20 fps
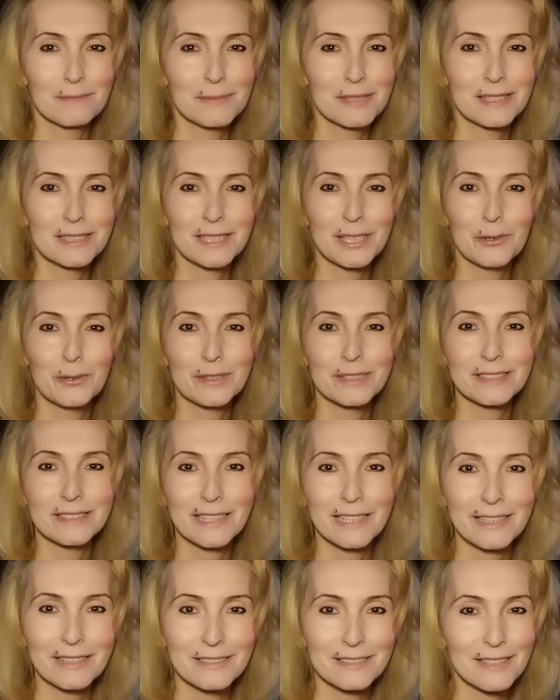mysterious
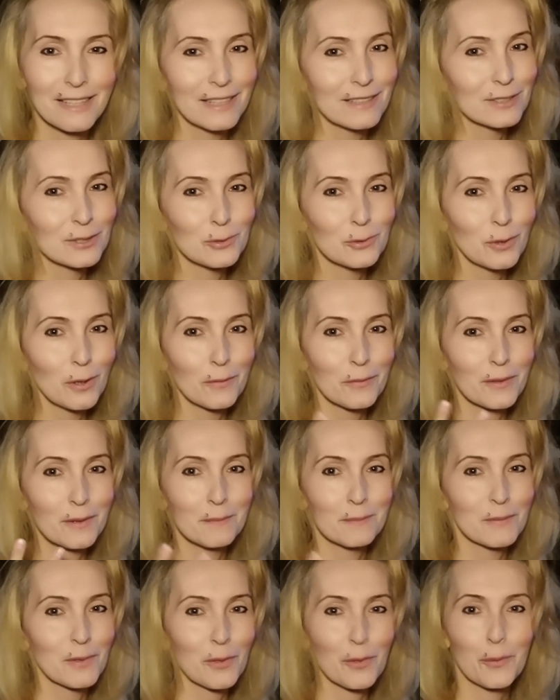things, and 2 of
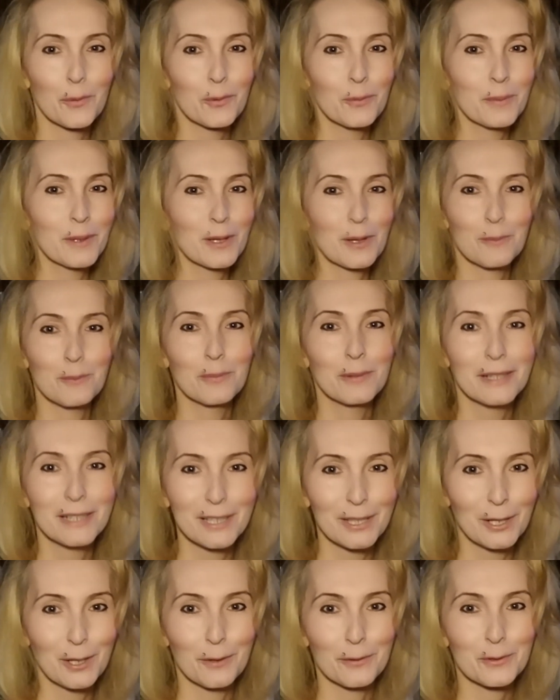them threw me
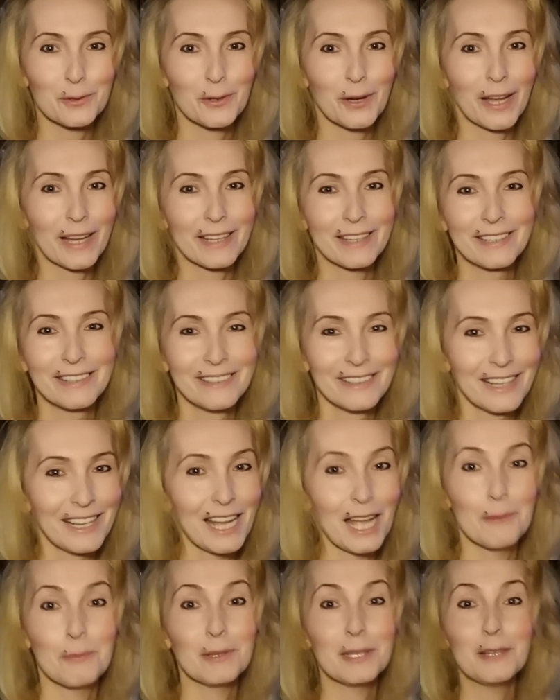completely off track.
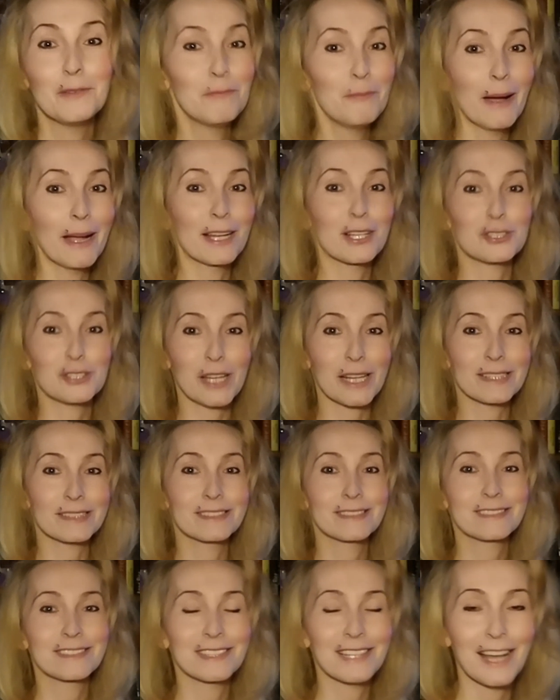I believe Michael
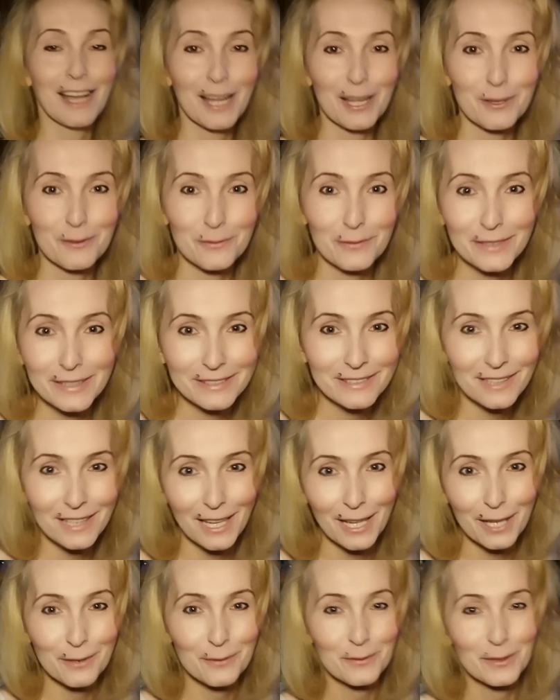Jackson's alive. He's
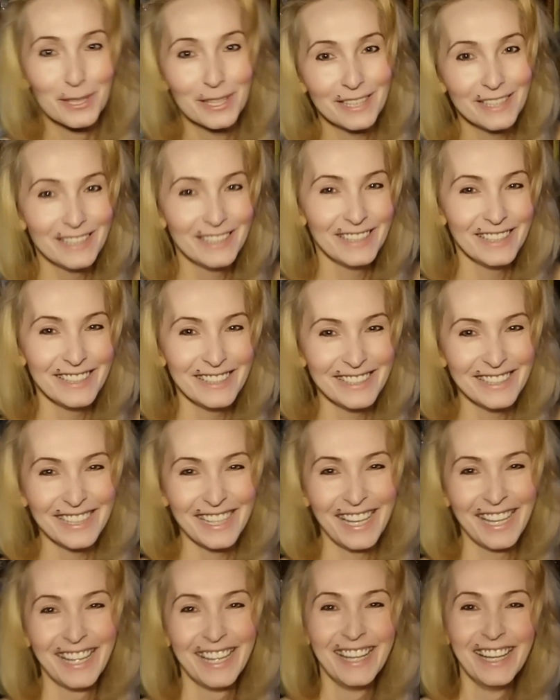alive.
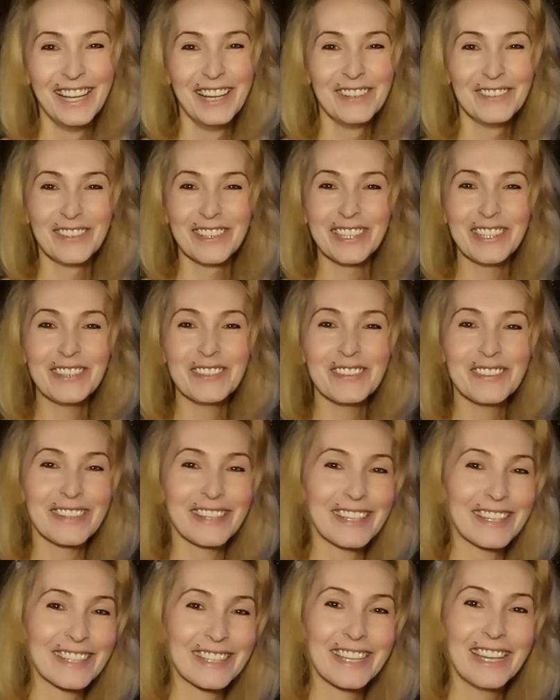What do you
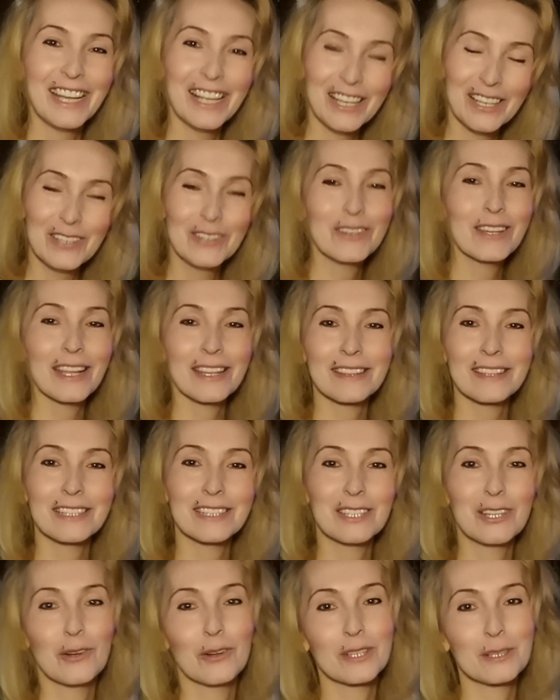think? Look at,
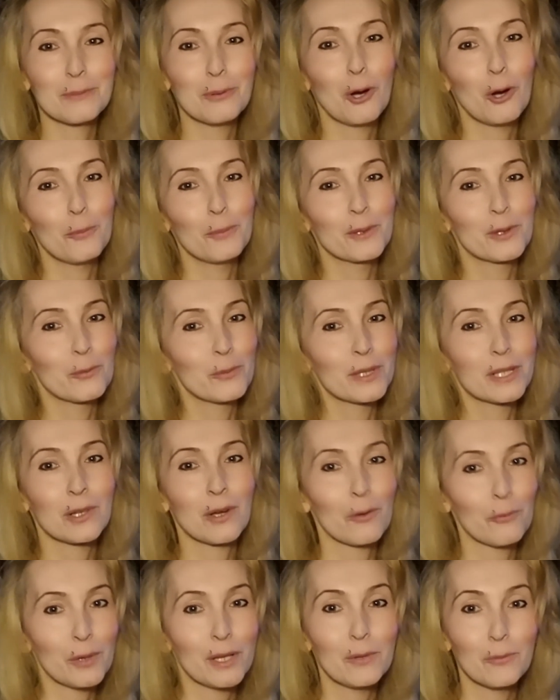you know, the Pope in the window.
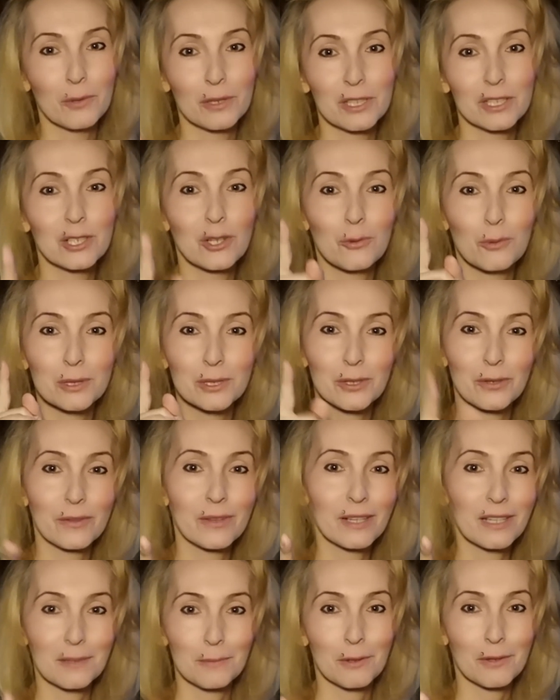I really want to know what you
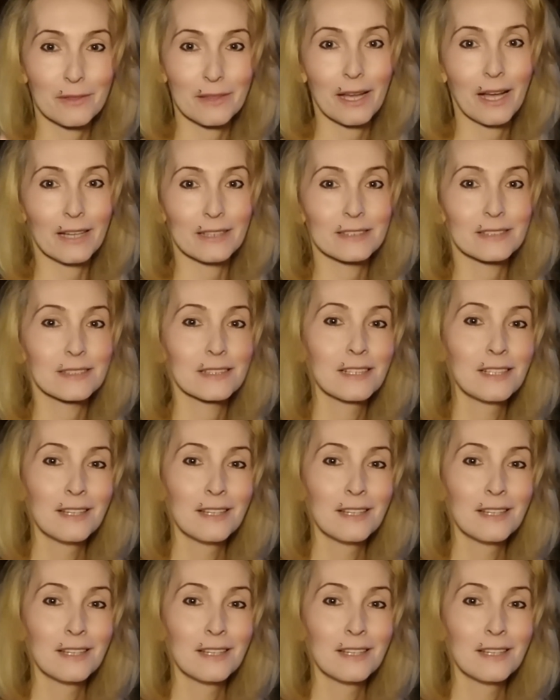think about that.